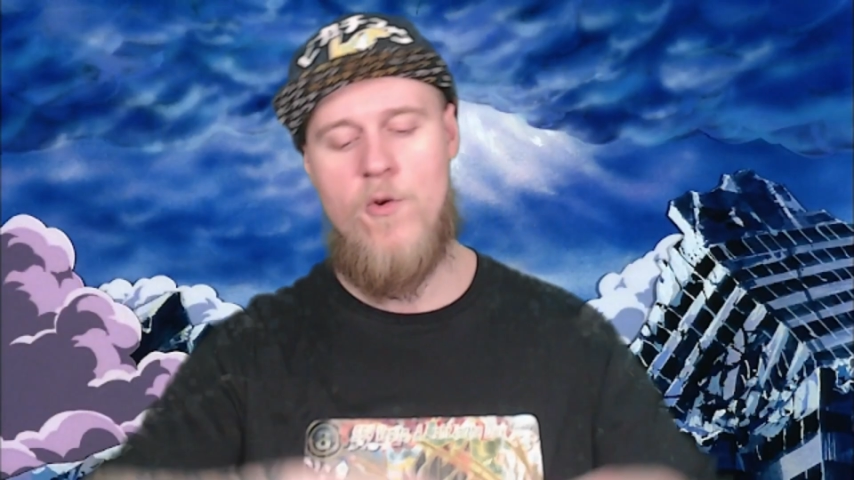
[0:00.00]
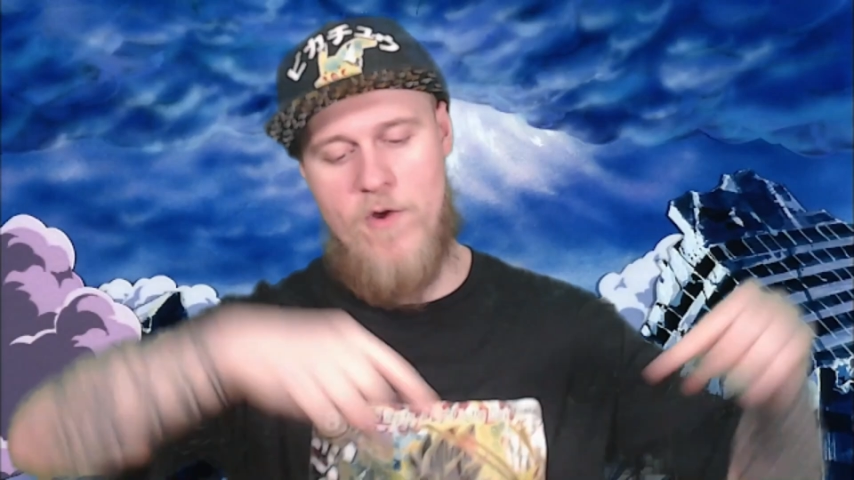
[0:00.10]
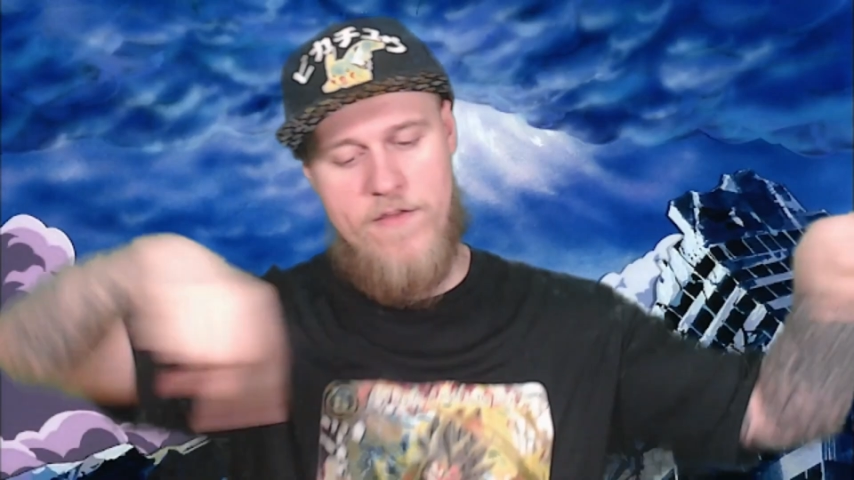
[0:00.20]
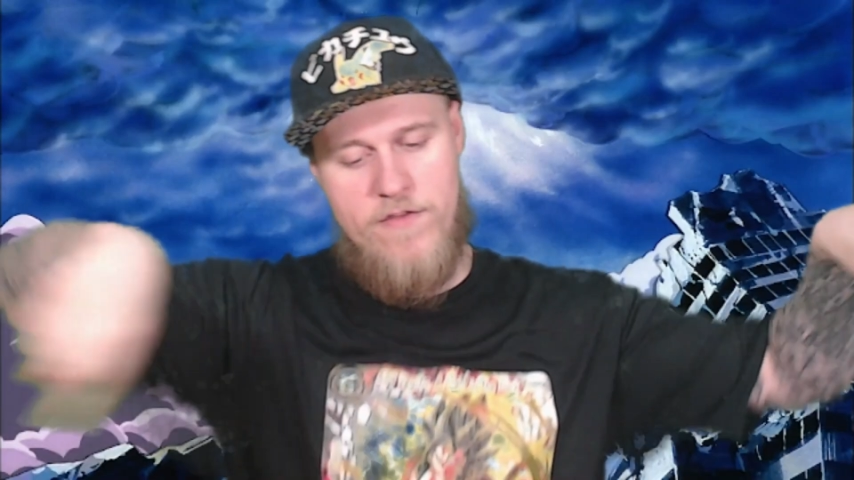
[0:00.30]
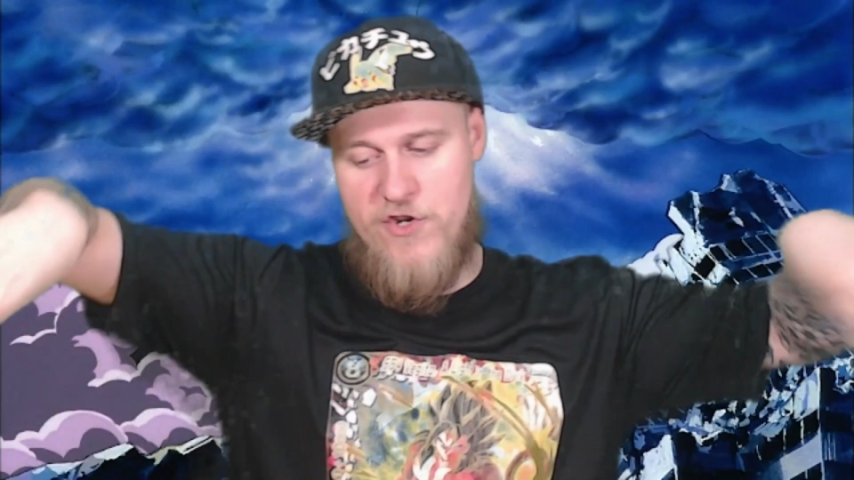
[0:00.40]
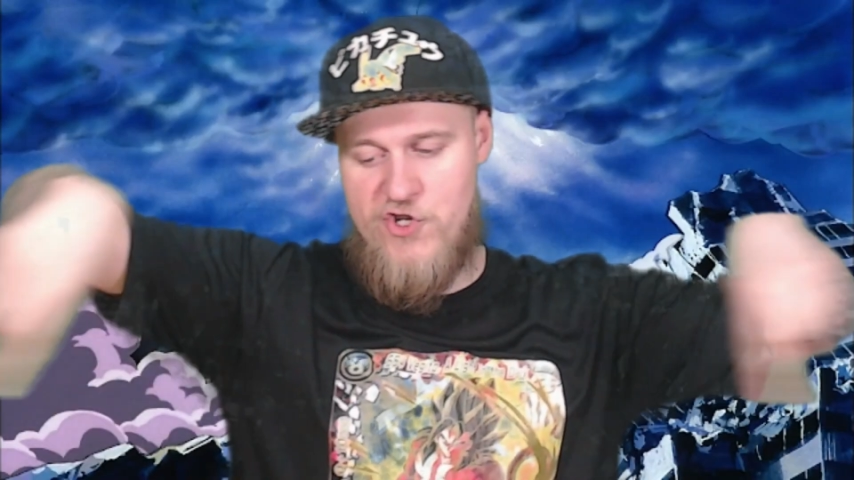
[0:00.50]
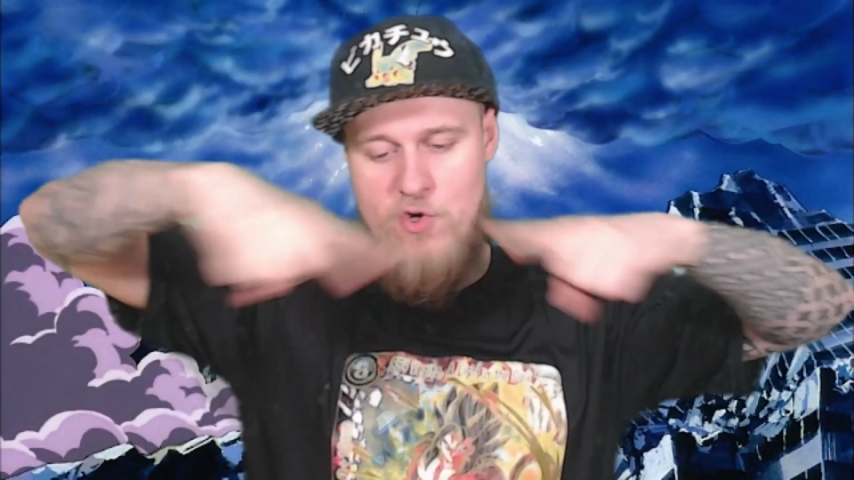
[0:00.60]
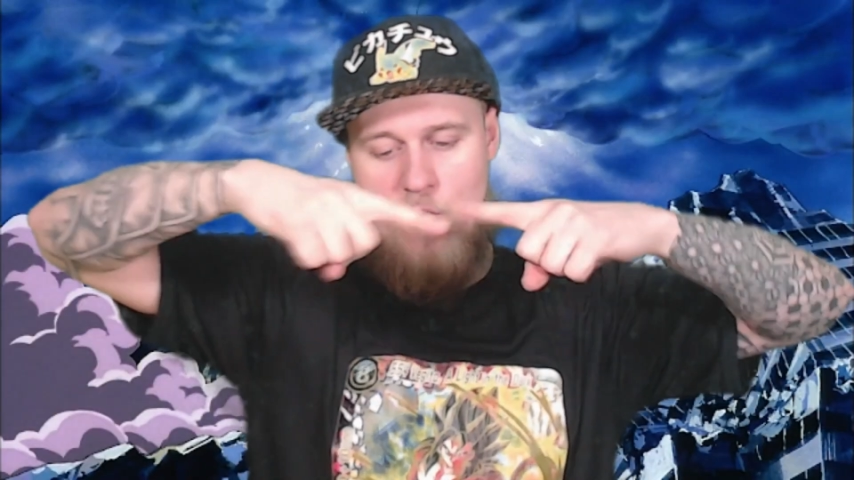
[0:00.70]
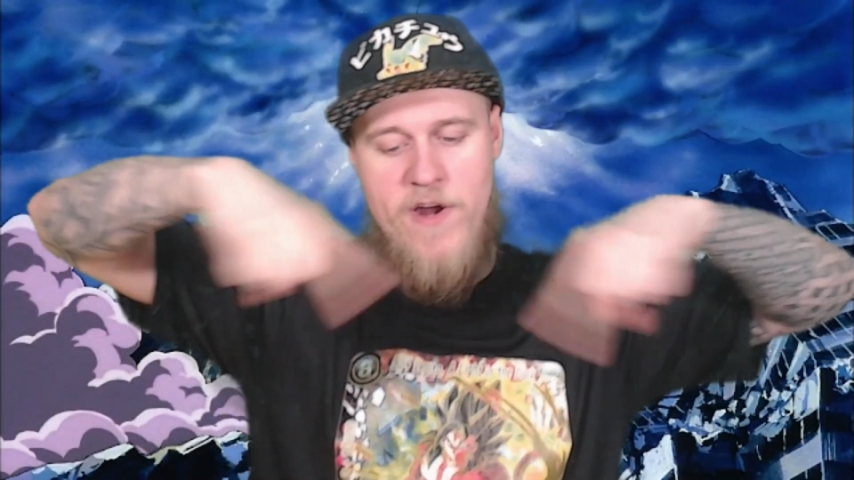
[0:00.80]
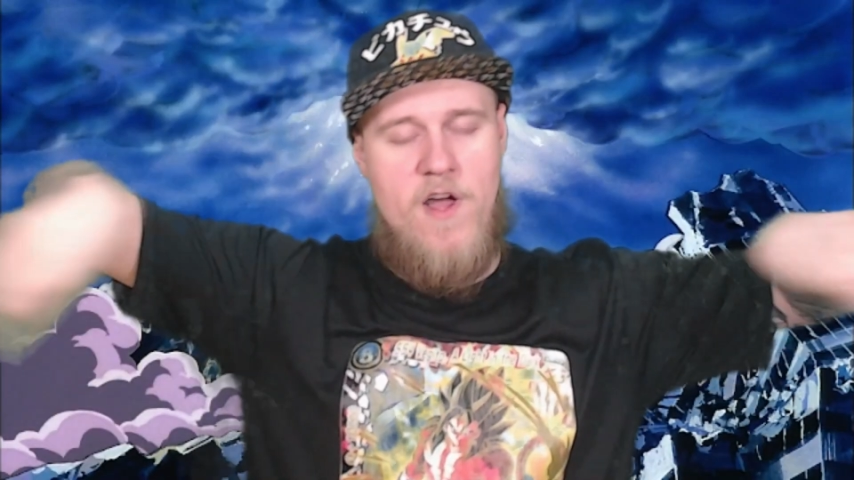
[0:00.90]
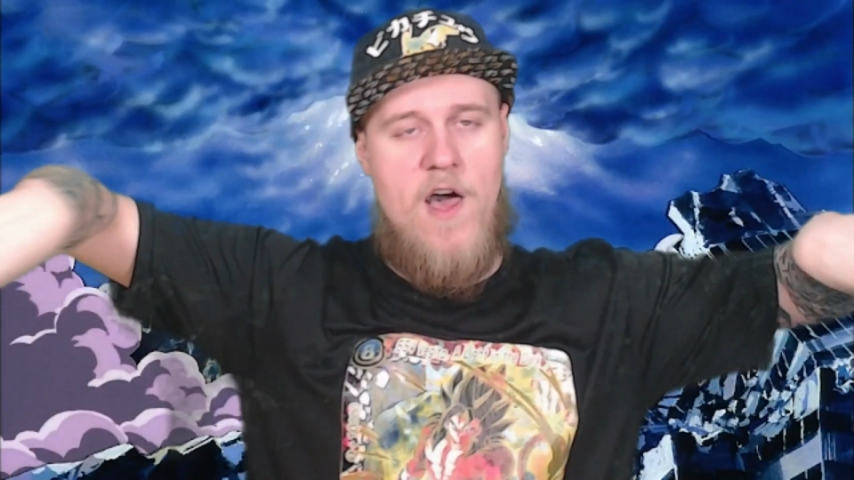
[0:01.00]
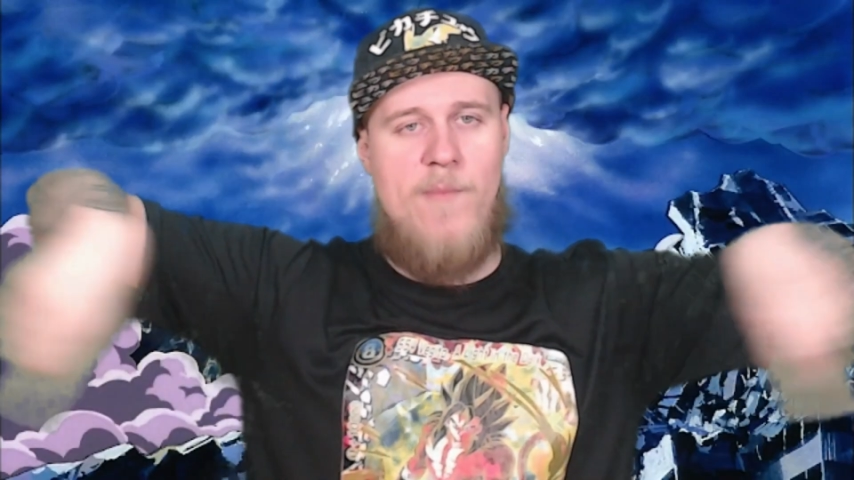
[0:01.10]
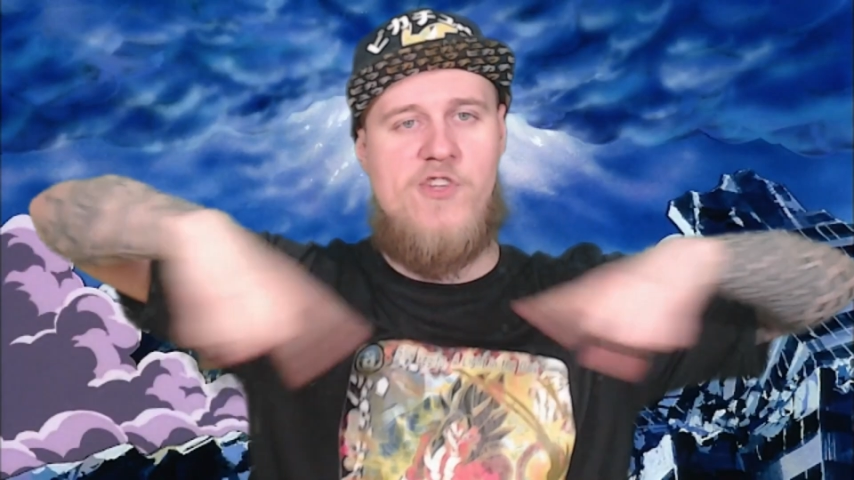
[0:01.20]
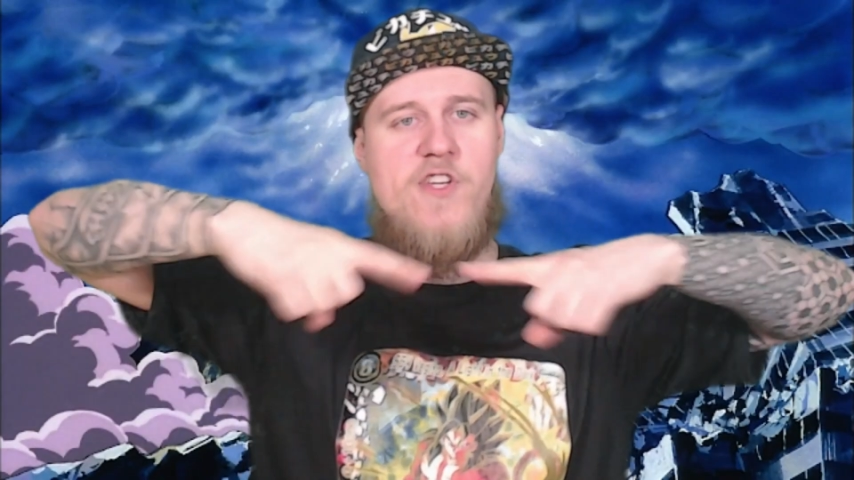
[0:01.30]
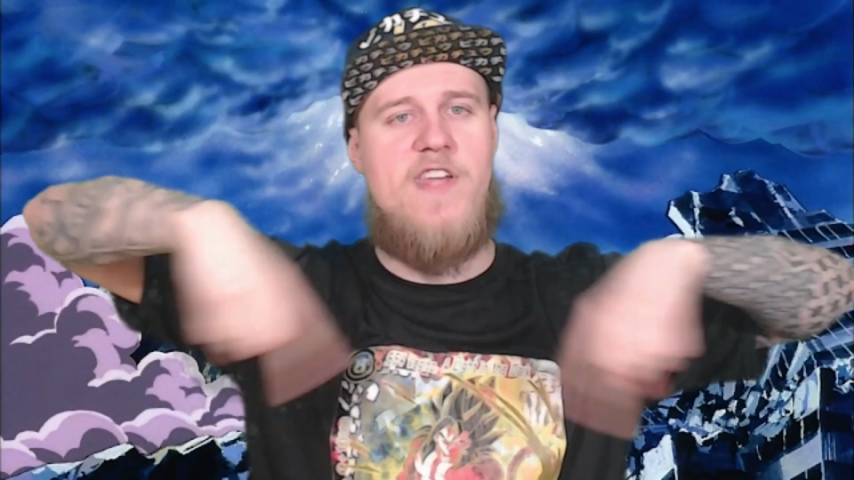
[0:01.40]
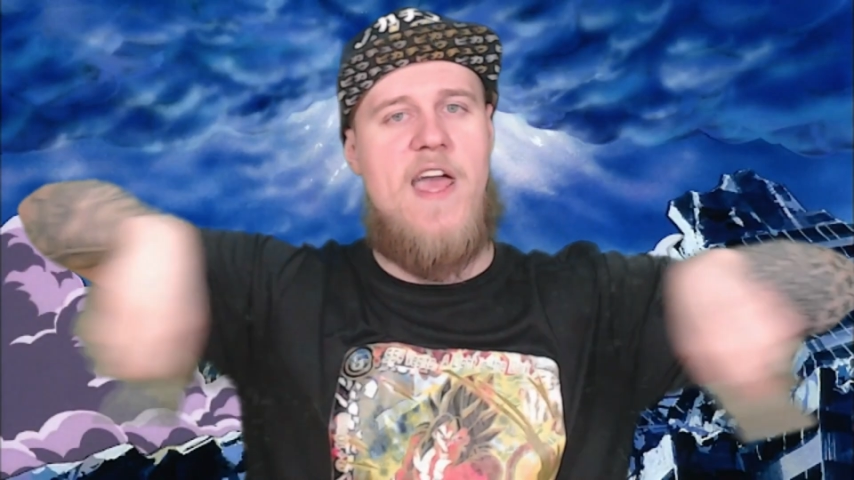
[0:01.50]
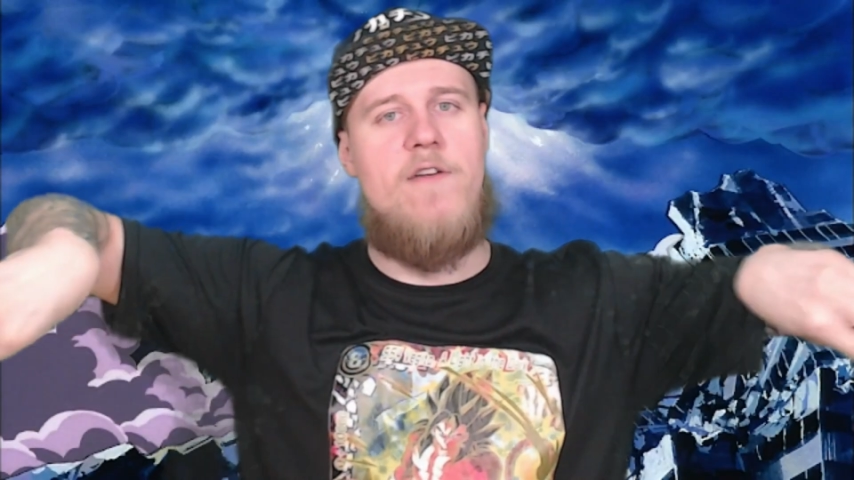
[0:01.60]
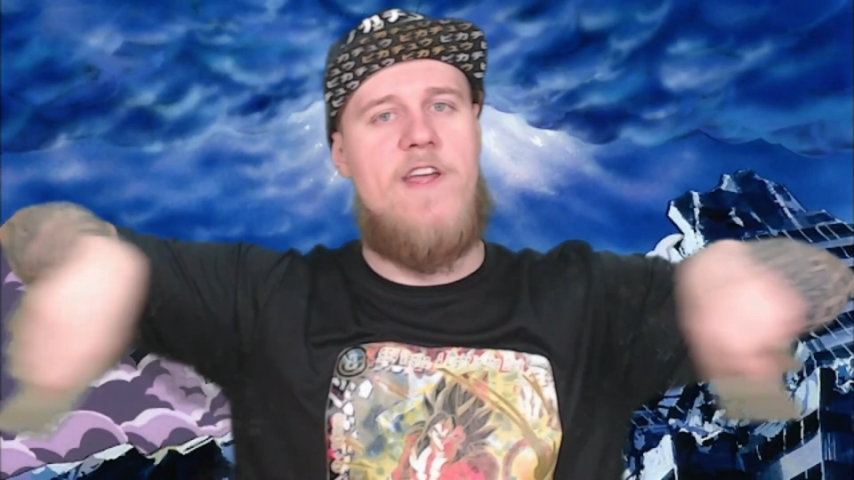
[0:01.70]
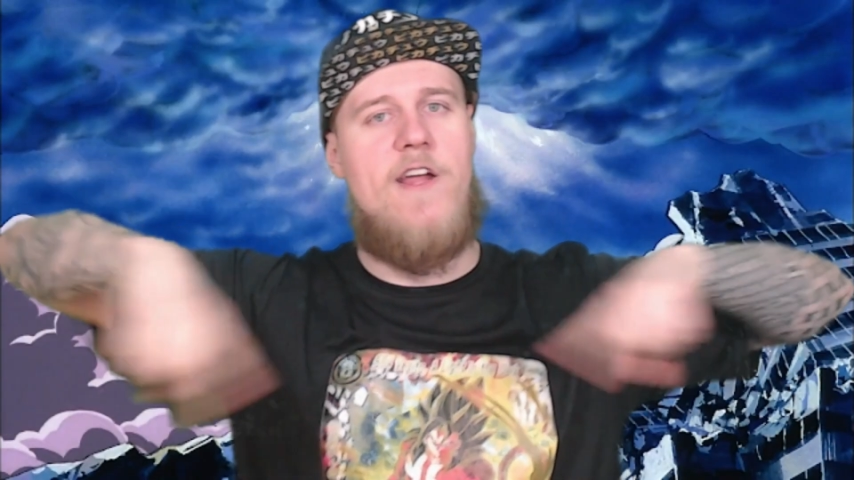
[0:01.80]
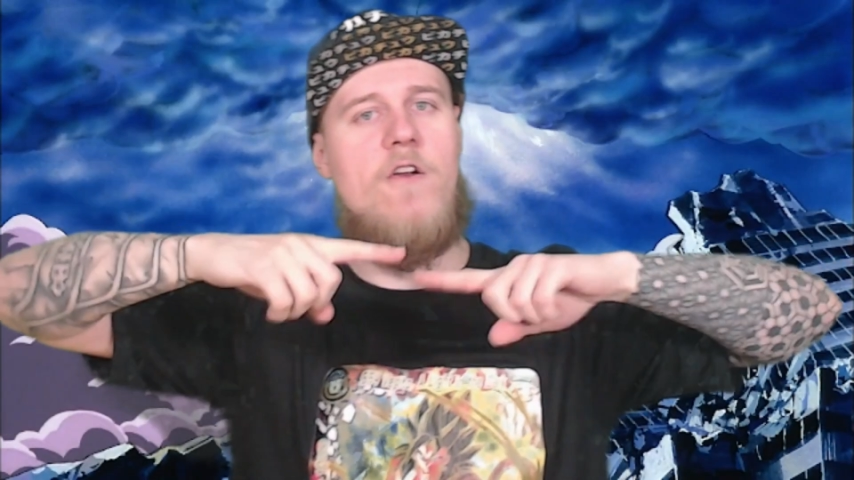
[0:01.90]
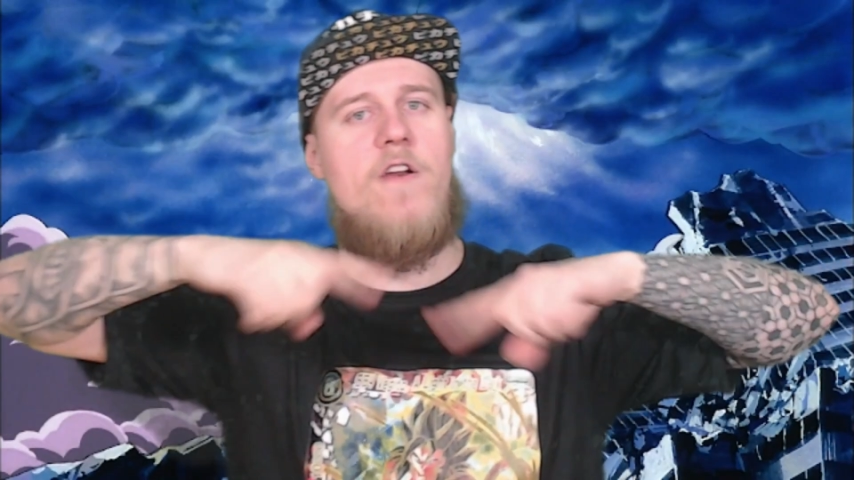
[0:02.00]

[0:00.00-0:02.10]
with the join option down here